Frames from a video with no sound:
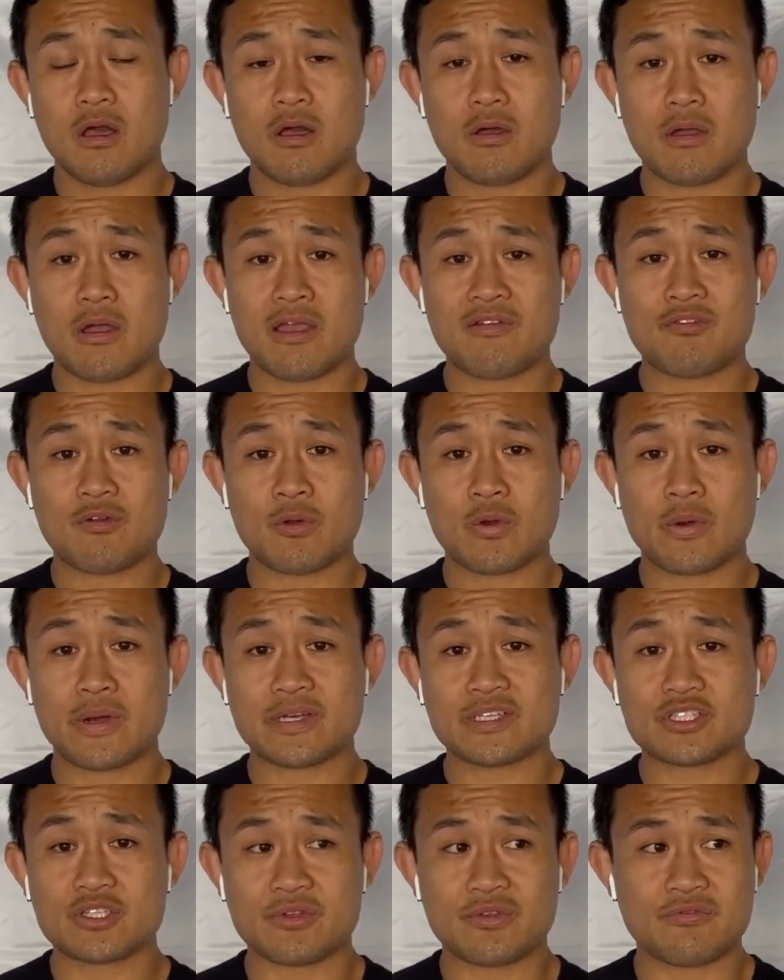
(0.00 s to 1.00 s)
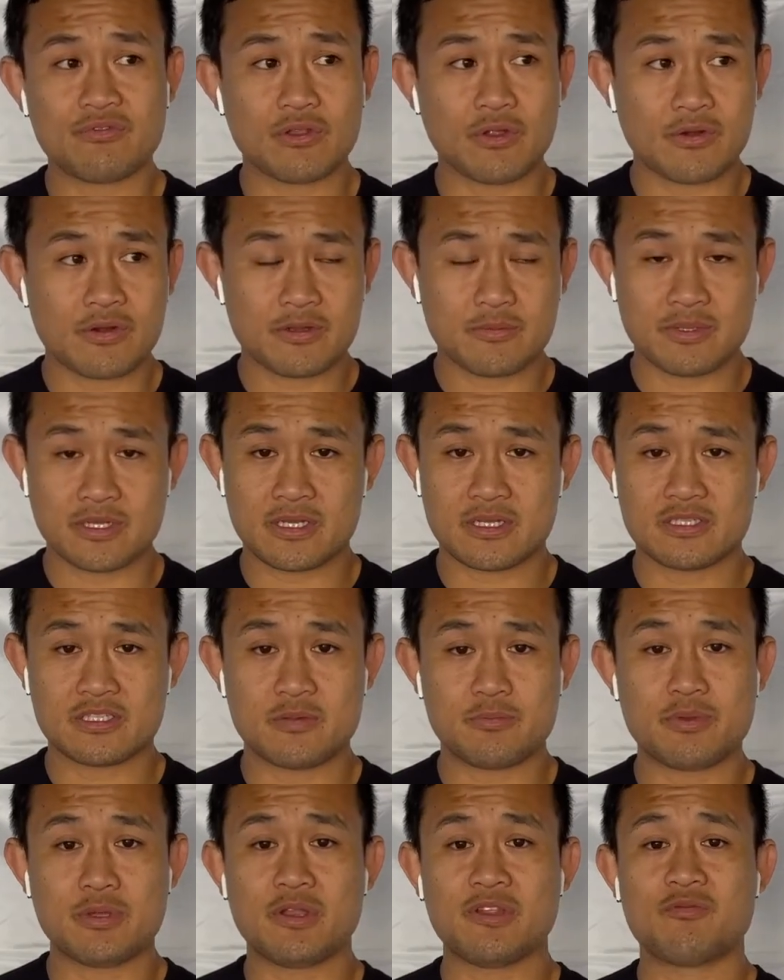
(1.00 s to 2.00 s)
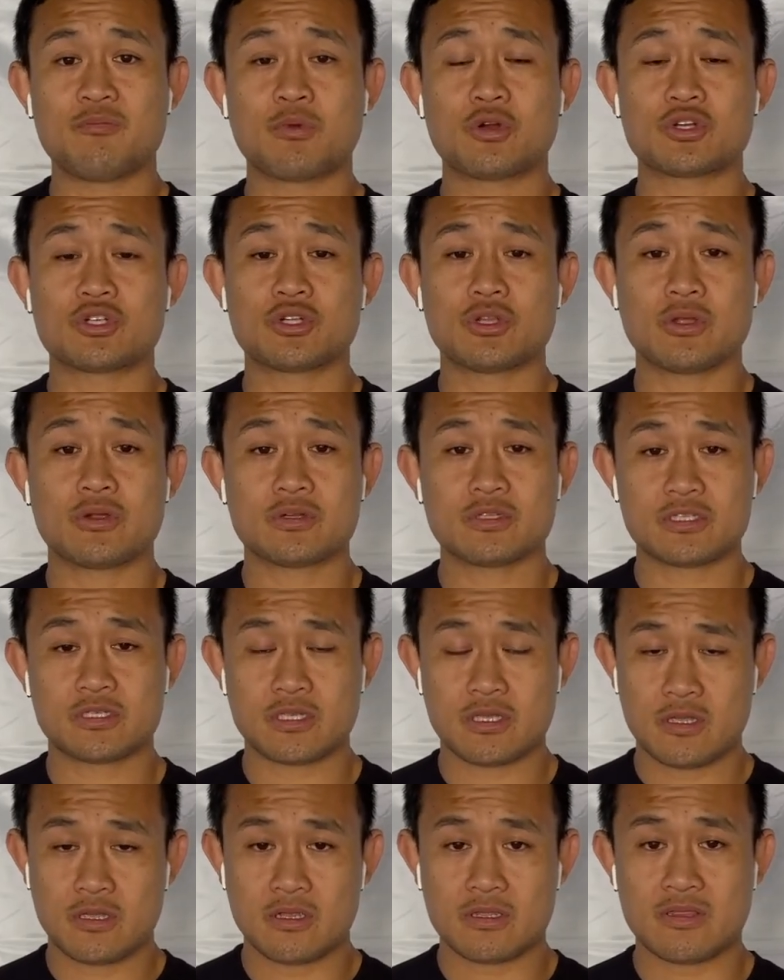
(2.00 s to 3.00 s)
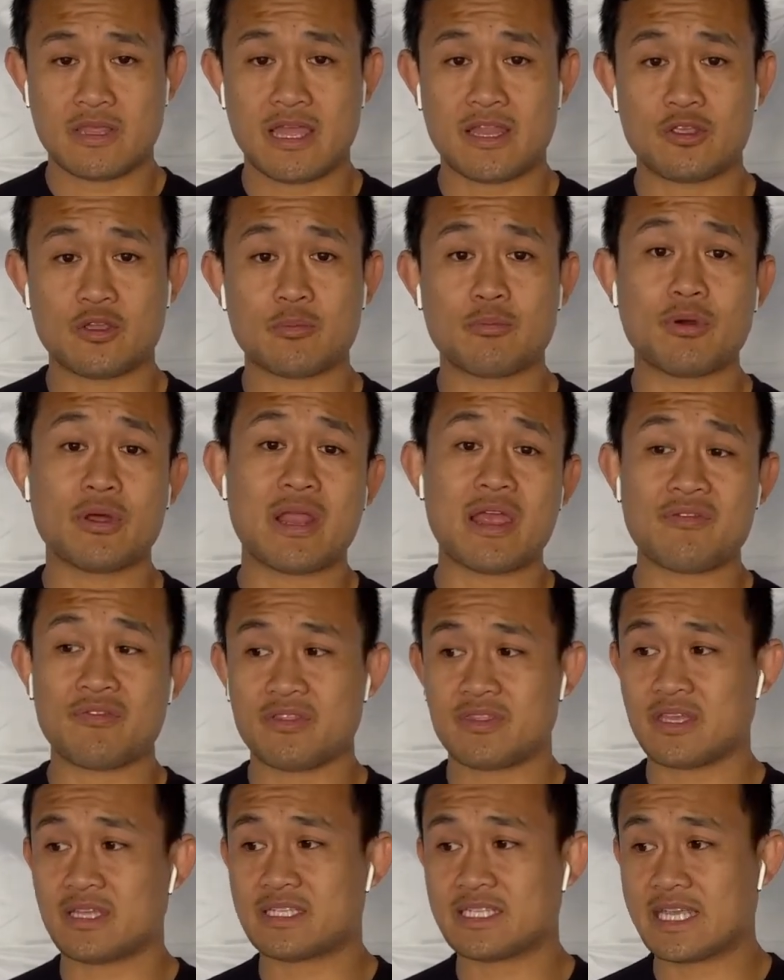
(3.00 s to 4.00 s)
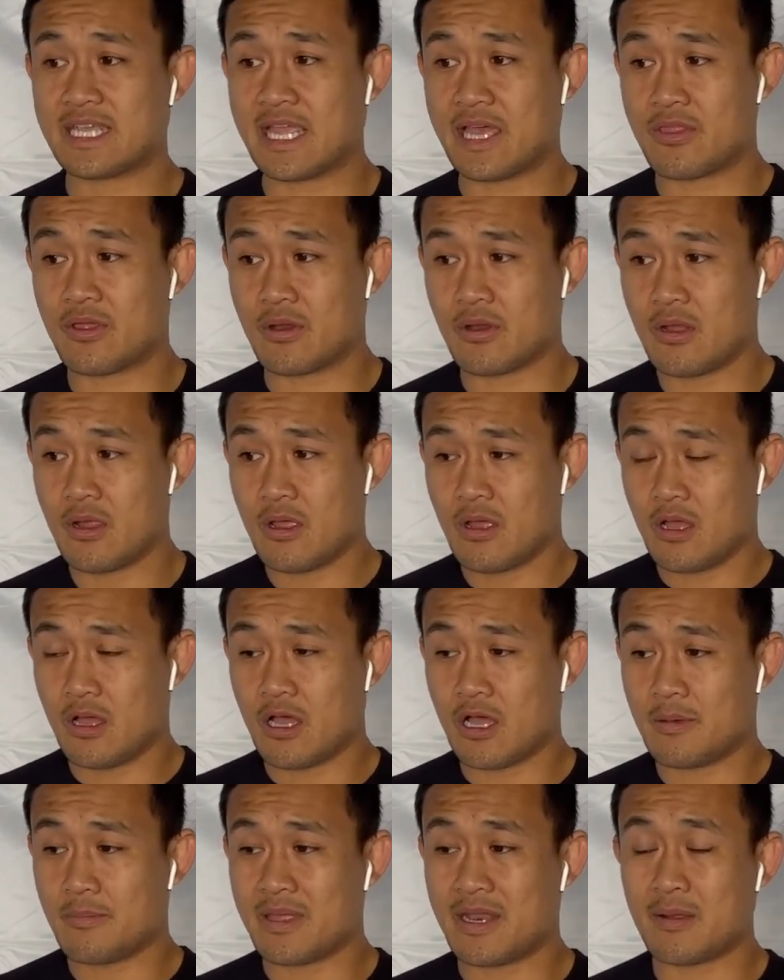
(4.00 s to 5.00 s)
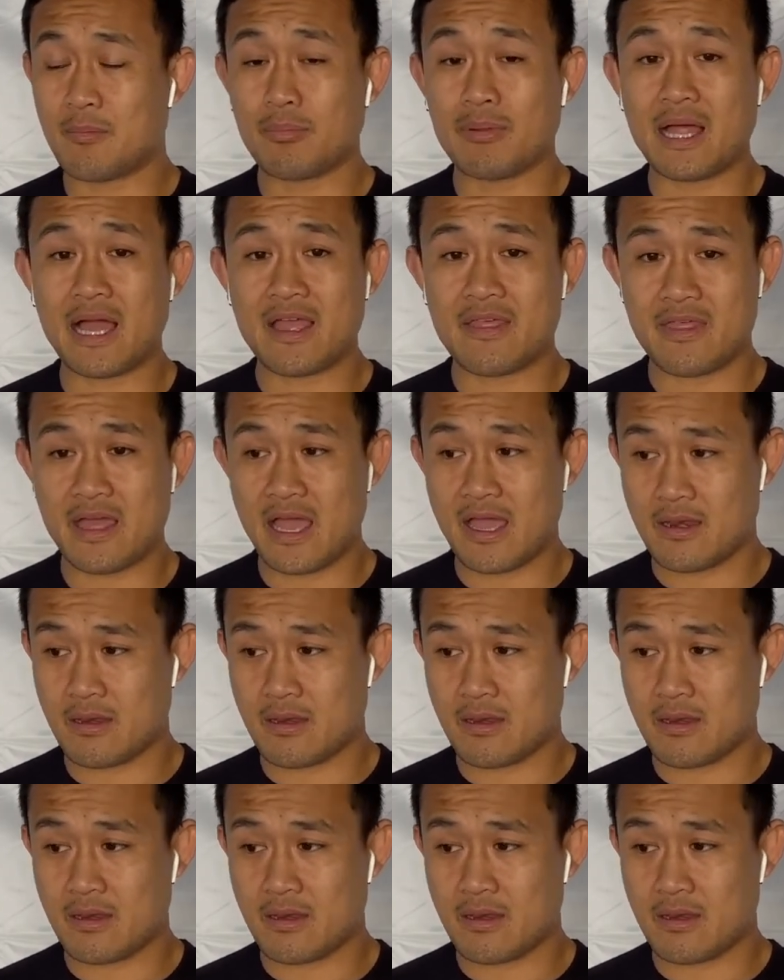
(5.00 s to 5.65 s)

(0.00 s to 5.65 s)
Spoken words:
everywhere else you've learned, because the beauty of martial arts that you put everything together and apply that